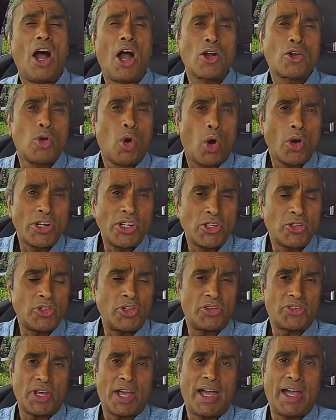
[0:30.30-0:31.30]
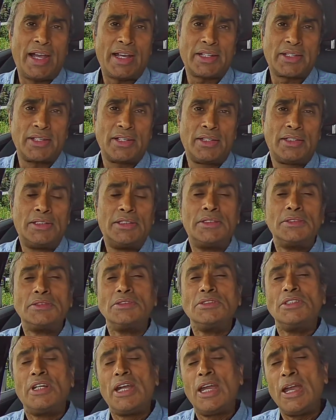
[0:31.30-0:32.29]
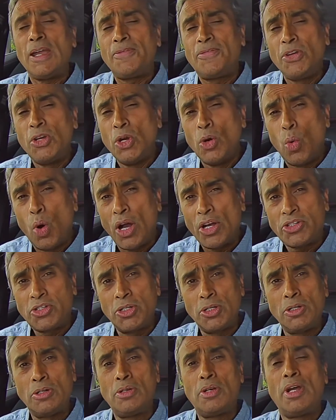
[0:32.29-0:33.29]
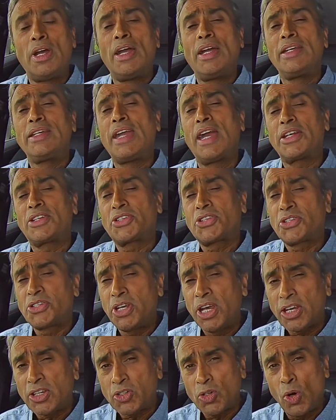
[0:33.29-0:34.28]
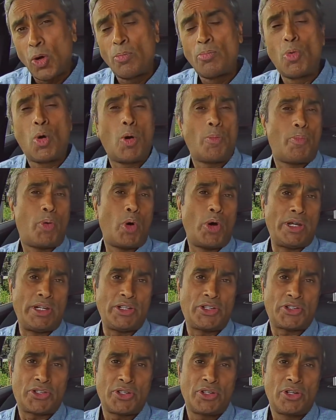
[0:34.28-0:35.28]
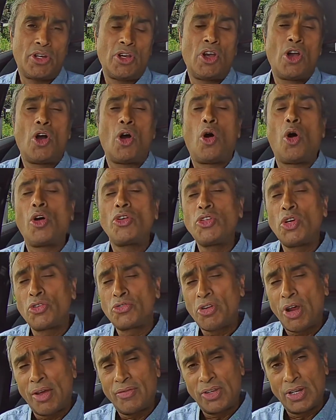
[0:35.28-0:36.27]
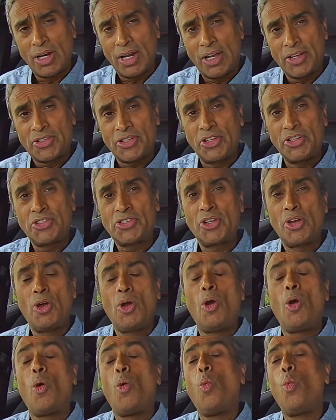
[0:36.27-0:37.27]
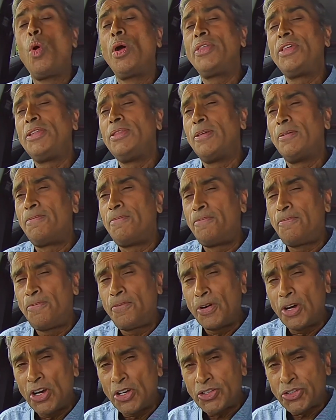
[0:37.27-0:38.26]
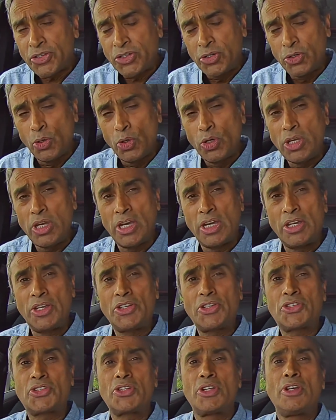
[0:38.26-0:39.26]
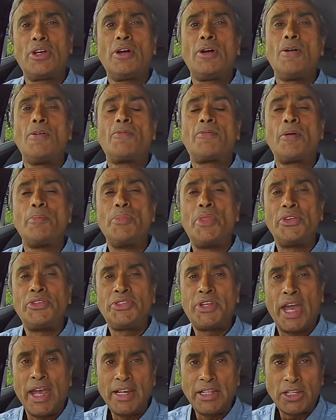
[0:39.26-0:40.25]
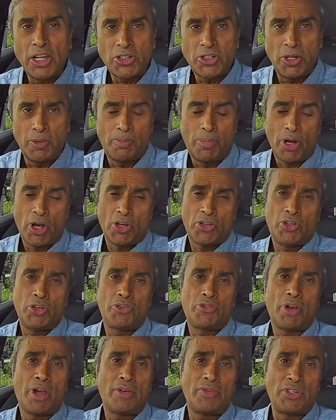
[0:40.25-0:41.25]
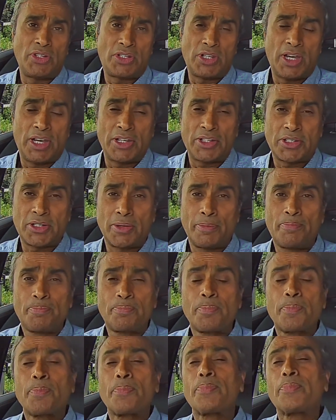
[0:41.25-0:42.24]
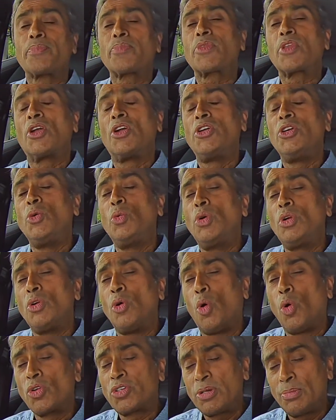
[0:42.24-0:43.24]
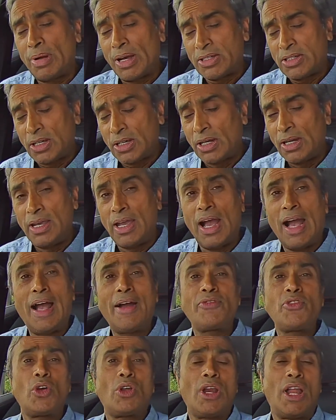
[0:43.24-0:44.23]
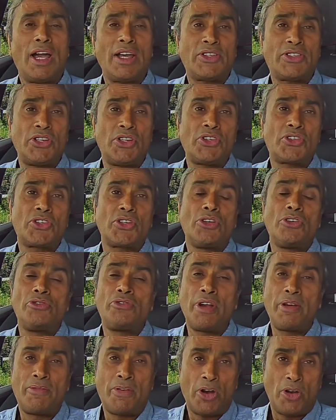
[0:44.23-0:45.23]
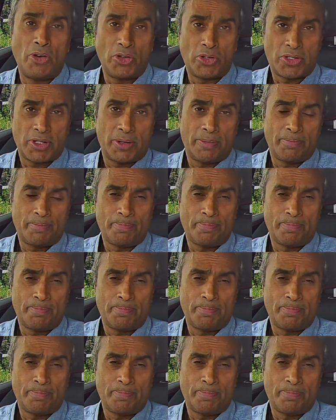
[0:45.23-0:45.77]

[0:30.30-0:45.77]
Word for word: According to this act, if you were to get six or more points on your driving license within the first two years from the date that you pass your driving test, you will automatically have your license revoked.